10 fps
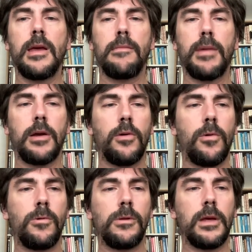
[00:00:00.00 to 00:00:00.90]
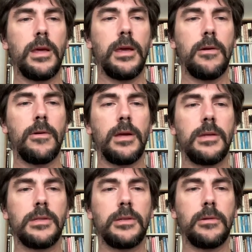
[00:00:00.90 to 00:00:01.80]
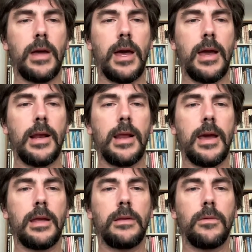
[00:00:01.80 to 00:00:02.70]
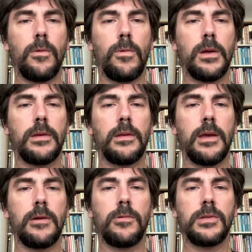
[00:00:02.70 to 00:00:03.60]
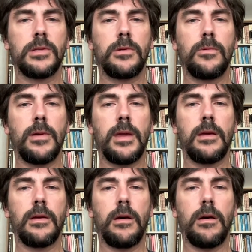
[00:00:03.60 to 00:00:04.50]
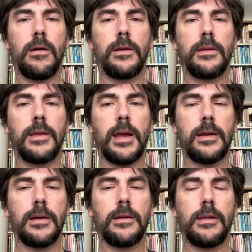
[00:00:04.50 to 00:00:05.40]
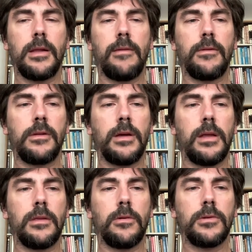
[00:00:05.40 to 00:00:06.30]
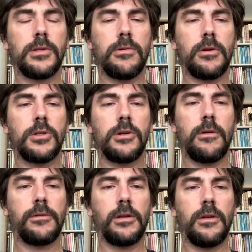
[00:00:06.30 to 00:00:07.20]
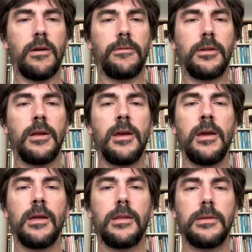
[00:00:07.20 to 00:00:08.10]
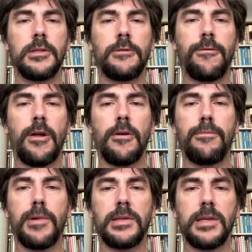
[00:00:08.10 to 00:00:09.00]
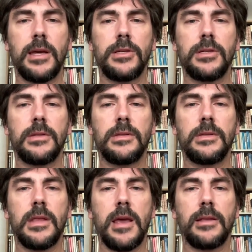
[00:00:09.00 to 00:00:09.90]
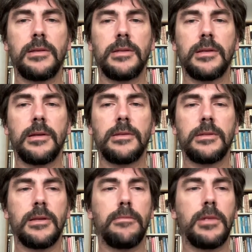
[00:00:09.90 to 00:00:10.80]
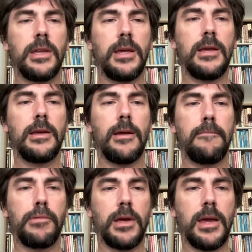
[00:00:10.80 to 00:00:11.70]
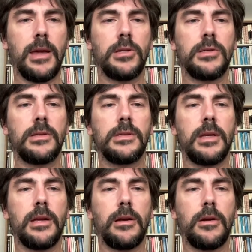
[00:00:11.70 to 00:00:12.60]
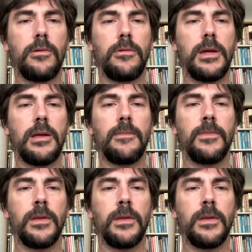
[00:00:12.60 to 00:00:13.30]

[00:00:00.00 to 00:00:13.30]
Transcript: My goal here is to highlight what Dick was doing on a technical level in the construction of the novel. This is followed by sections that discuss some key implications, including